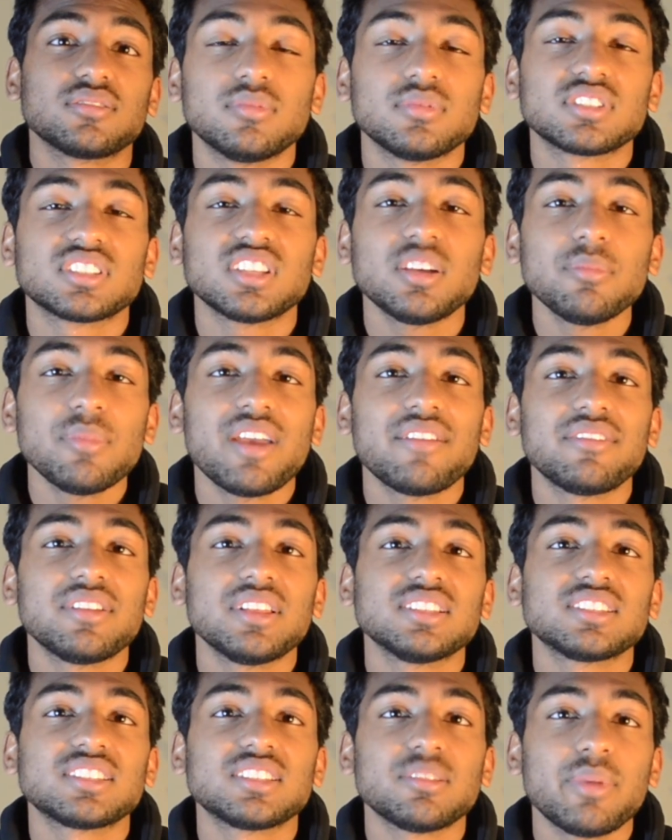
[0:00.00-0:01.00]
Some
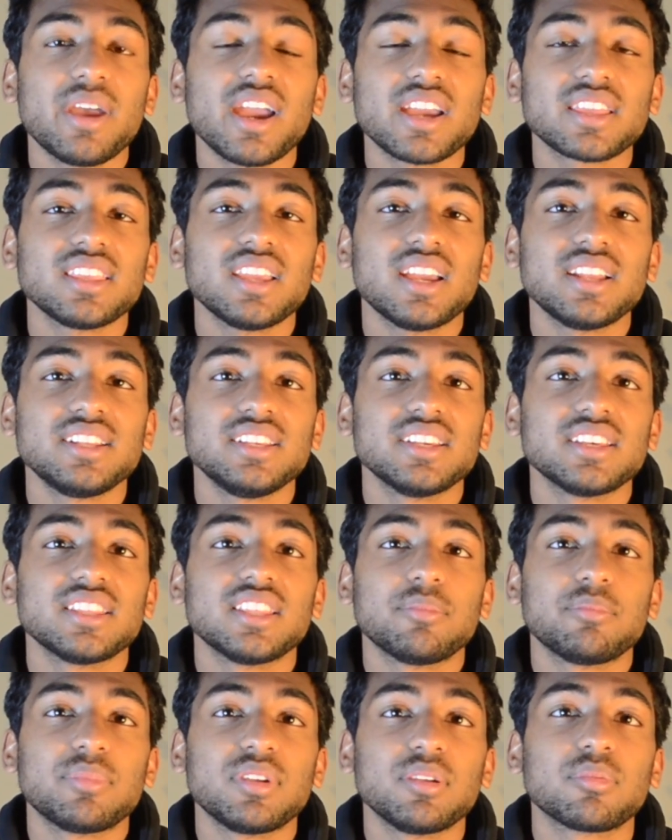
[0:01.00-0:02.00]
evidence to back the idea
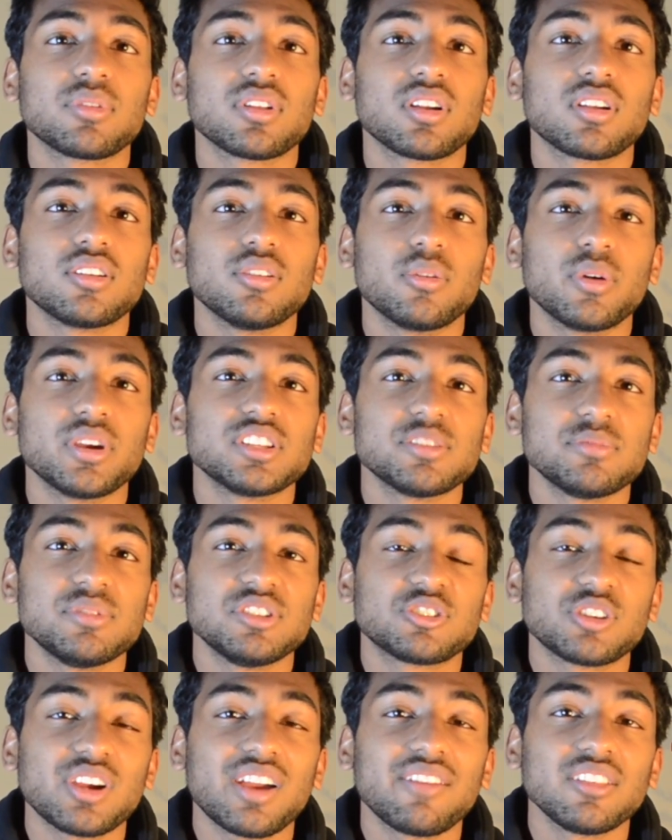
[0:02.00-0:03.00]
that people are going to be
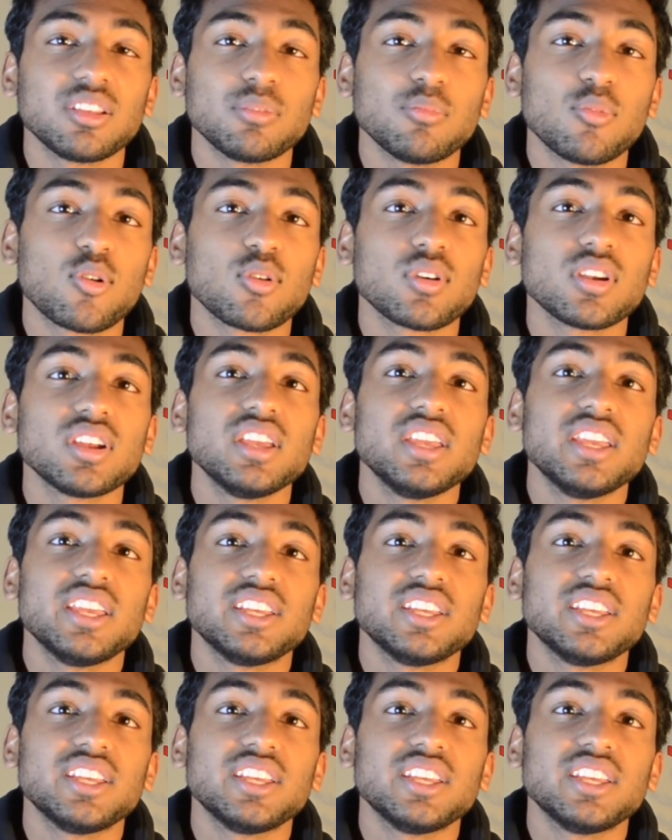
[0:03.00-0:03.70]
traveling more